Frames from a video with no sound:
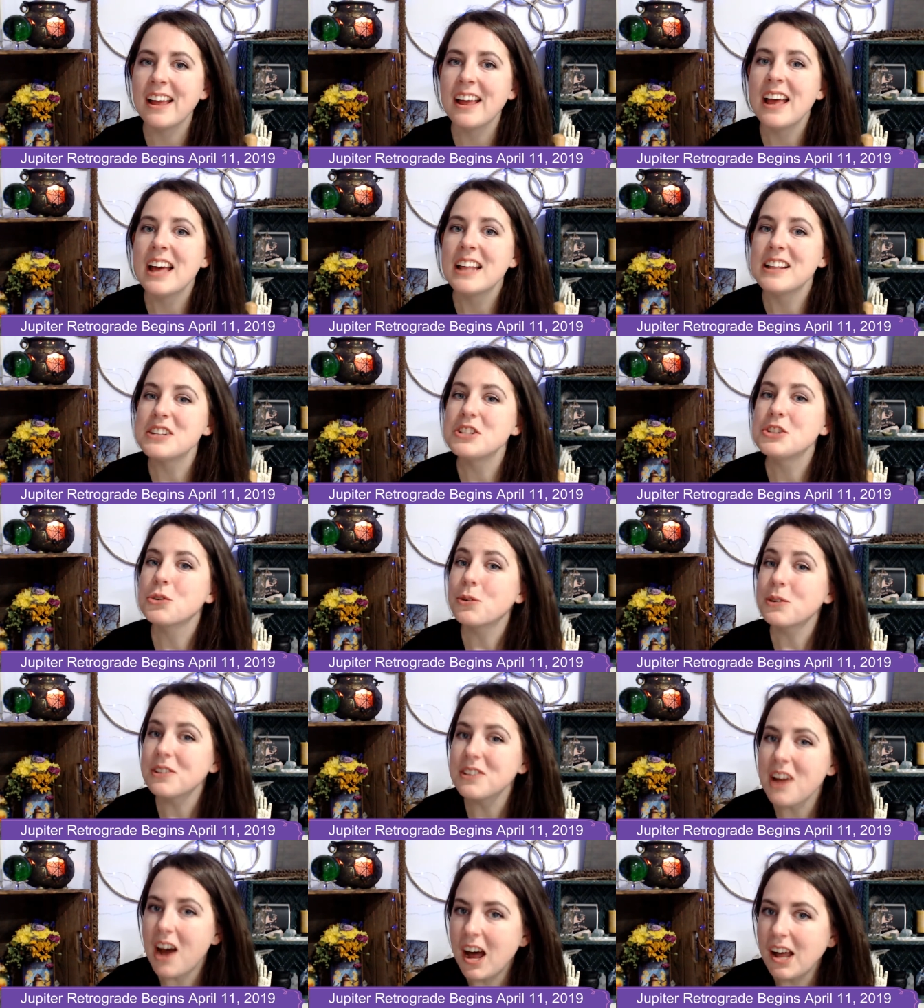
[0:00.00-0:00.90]
that you're
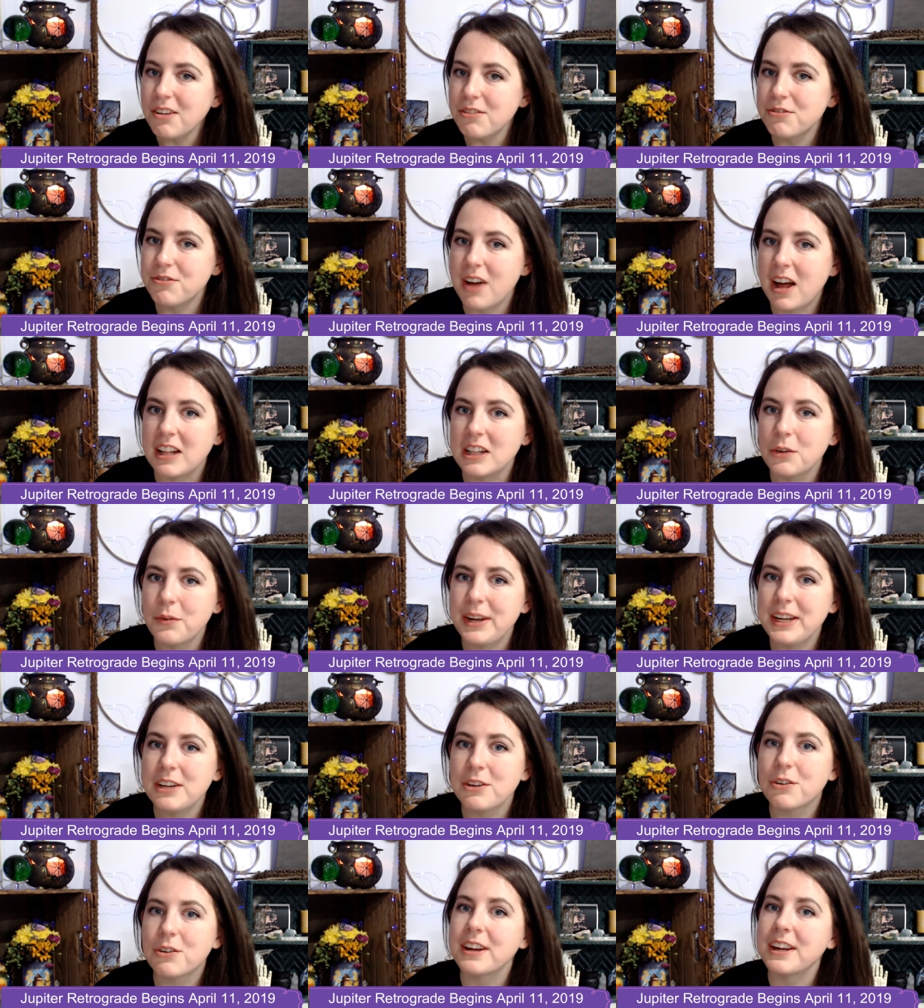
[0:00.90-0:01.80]
not
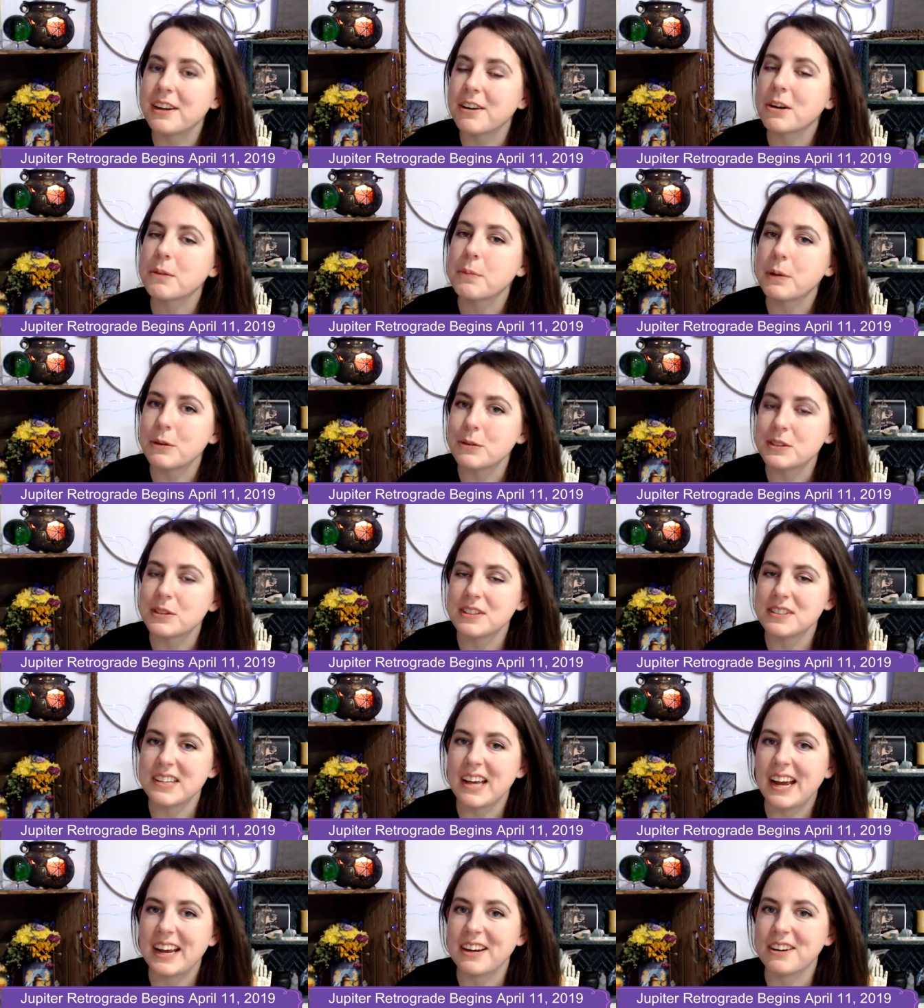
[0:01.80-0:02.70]
following your innermost
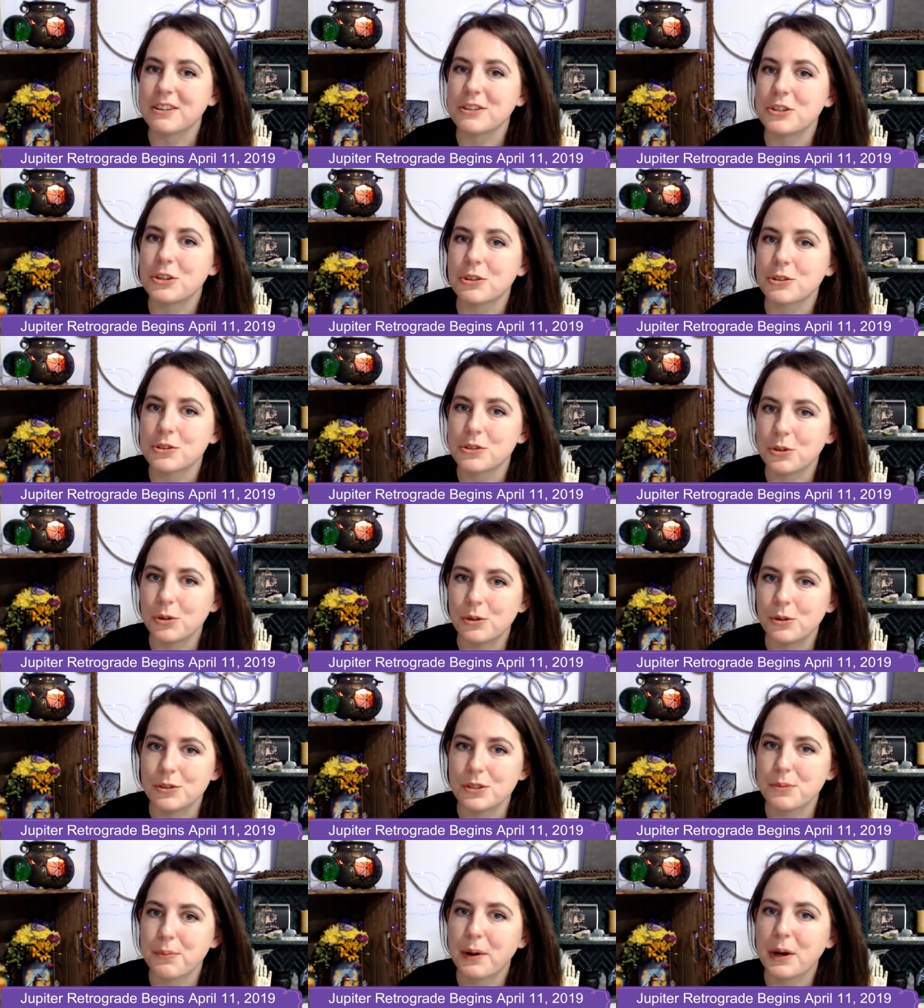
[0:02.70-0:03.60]
desires, your
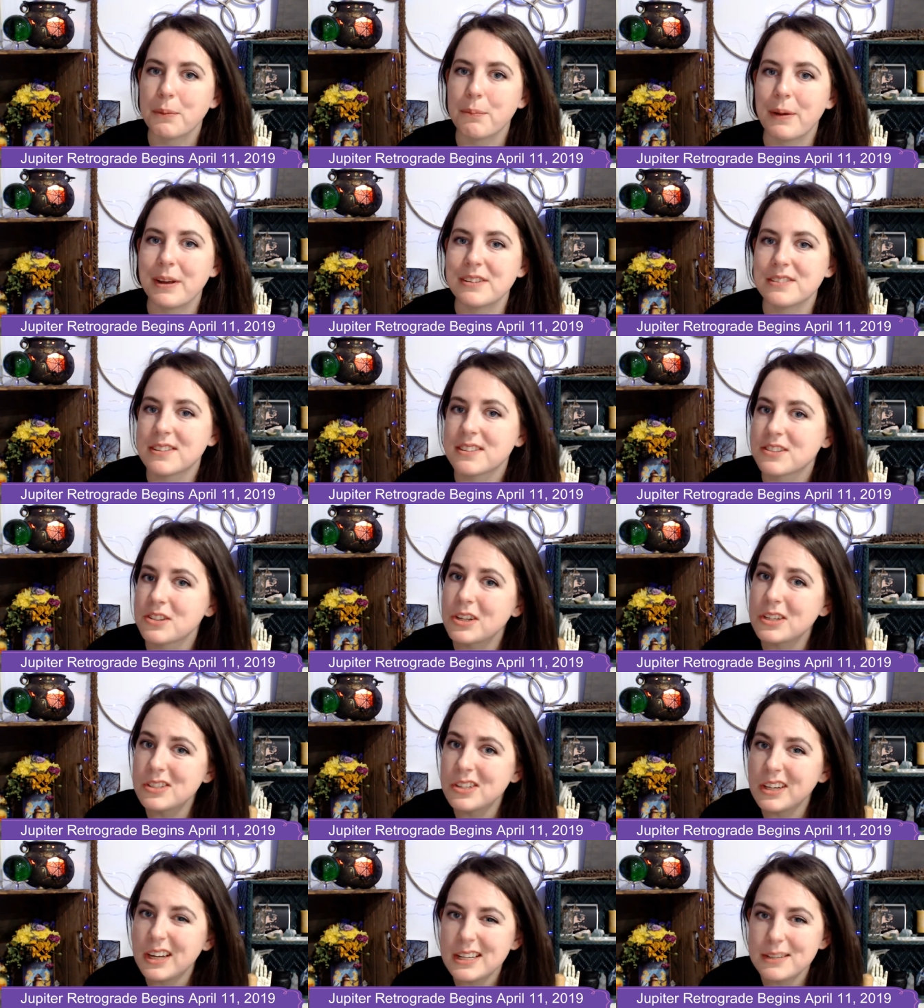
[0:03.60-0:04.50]
soul's purpose. So
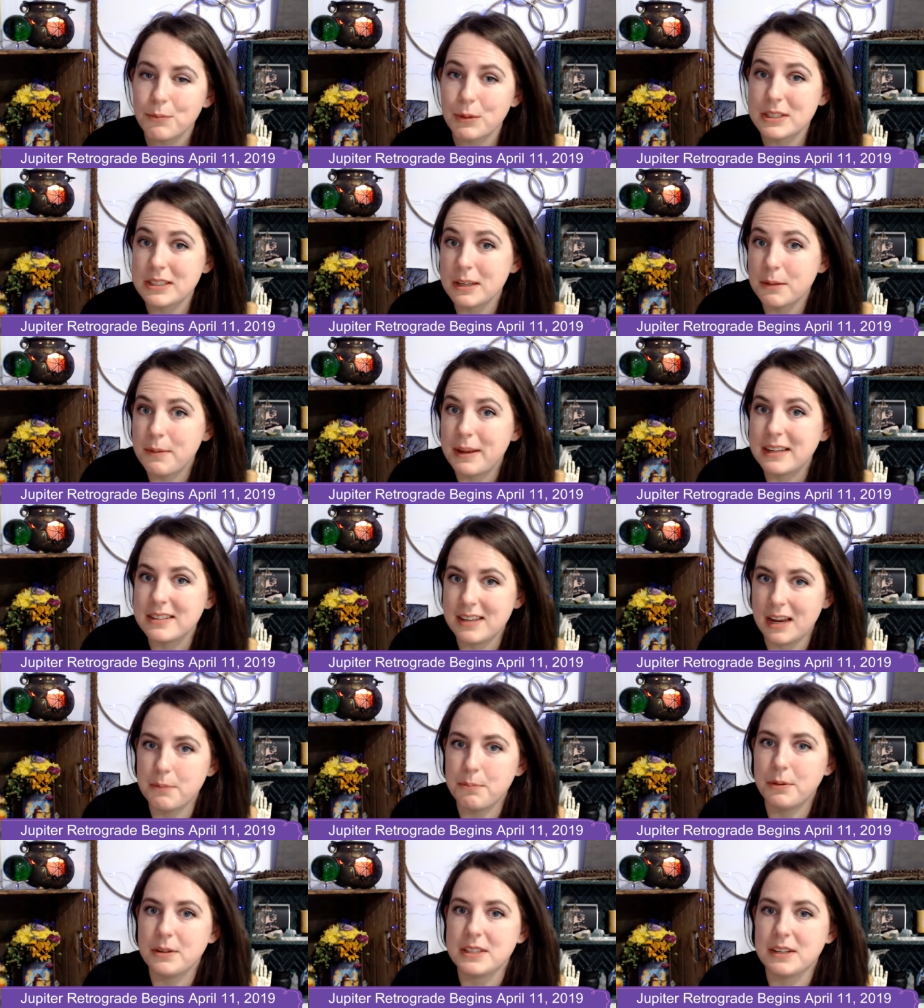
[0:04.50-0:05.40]
let's look at what some
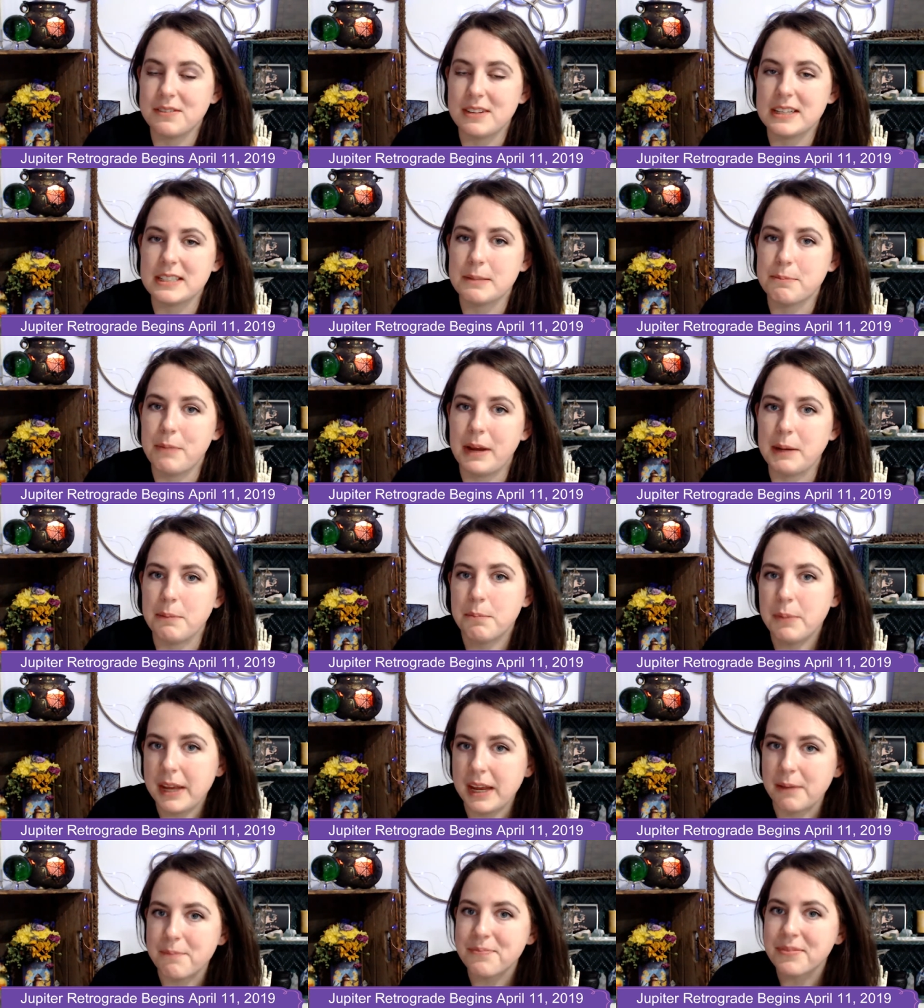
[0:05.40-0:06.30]
examples of this might
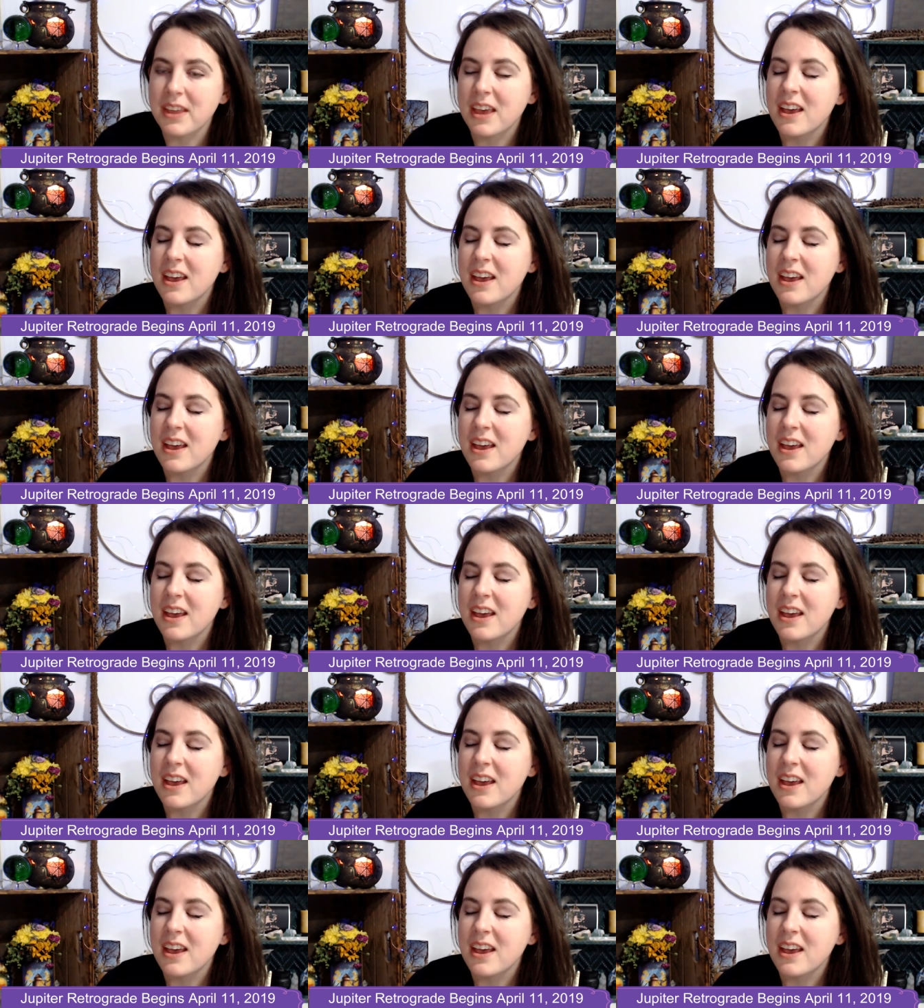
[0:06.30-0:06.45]
be.